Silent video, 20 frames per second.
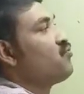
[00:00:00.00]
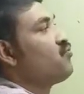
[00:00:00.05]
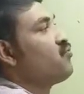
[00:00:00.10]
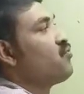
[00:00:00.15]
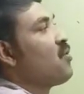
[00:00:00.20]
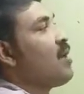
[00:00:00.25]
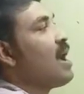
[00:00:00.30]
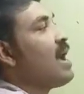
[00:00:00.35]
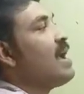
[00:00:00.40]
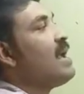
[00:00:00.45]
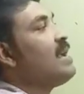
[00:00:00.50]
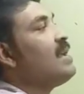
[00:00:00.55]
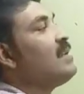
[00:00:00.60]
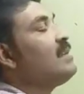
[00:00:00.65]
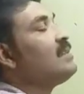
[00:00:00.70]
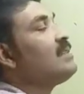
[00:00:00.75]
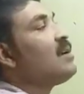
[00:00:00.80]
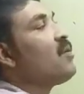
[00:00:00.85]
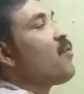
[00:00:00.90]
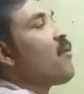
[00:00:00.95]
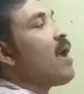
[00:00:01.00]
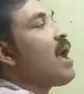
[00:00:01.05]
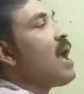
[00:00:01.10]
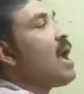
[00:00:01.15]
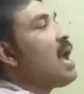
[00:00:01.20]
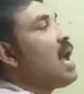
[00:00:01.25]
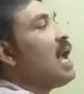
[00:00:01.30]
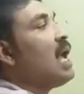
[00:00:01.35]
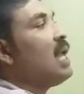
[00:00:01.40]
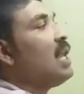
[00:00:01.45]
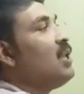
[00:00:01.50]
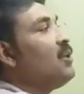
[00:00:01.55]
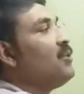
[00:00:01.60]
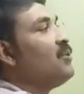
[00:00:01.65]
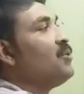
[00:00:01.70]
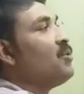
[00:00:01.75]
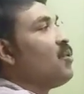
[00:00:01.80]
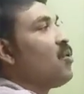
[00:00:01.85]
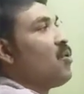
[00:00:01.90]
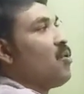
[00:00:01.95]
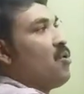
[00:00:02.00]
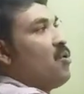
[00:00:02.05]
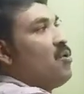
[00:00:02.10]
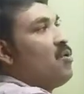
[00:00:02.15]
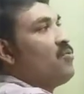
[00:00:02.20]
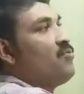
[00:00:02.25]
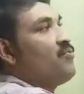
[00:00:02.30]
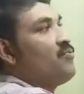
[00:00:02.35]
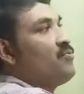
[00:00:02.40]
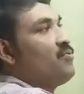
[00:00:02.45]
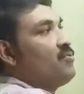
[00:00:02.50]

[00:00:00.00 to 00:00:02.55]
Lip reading: find the value of